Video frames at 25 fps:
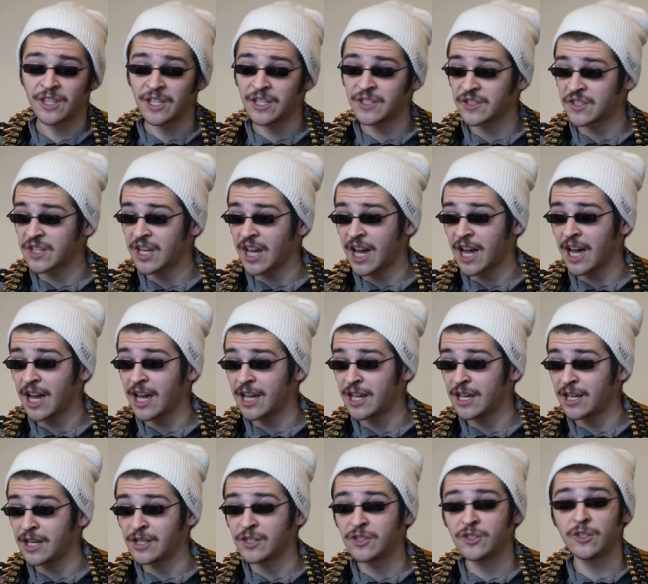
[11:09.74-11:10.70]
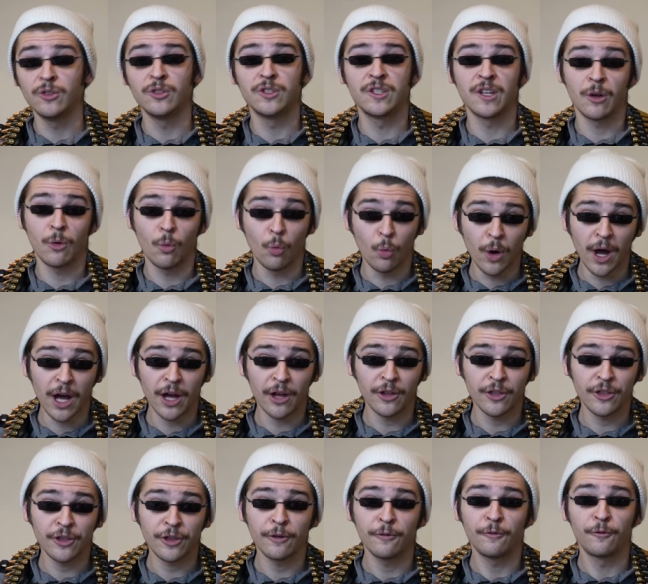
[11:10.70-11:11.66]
This guy is using wealth